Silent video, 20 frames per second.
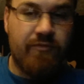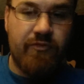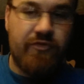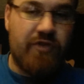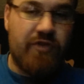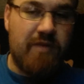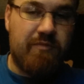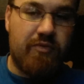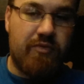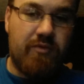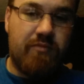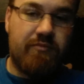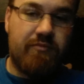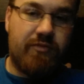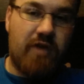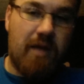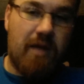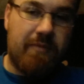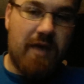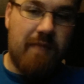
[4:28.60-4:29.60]
Simple
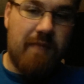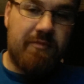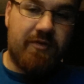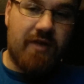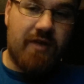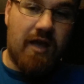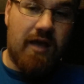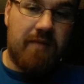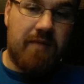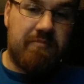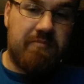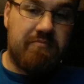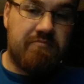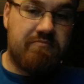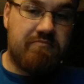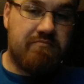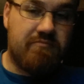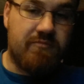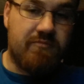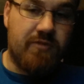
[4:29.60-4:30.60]
top cap design,
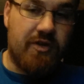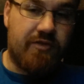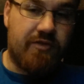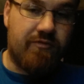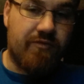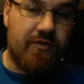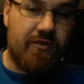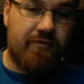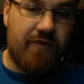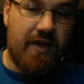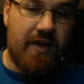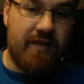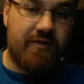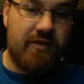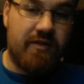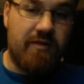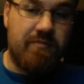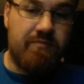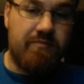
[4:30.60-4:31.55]
nothing real fancy,